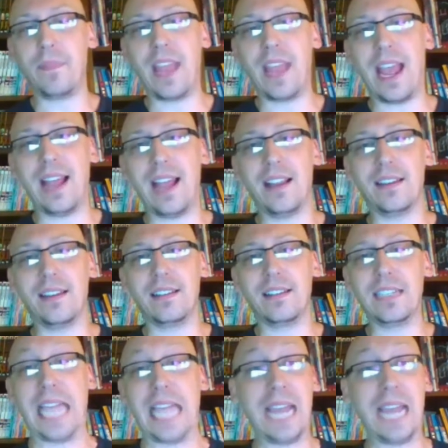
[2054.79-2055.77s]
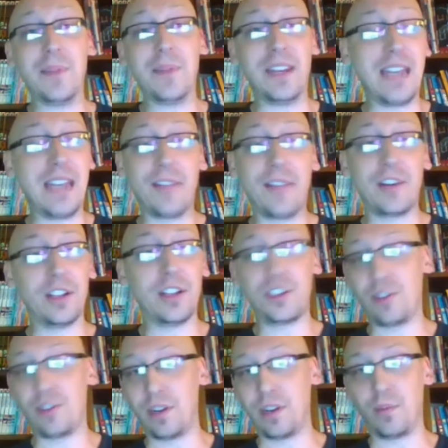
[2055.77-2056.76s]
And Gabe had never
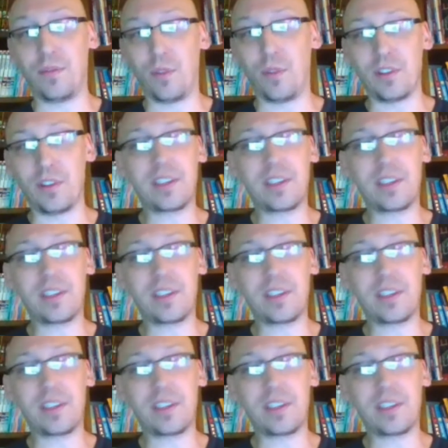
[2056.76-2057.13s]
illustrated before.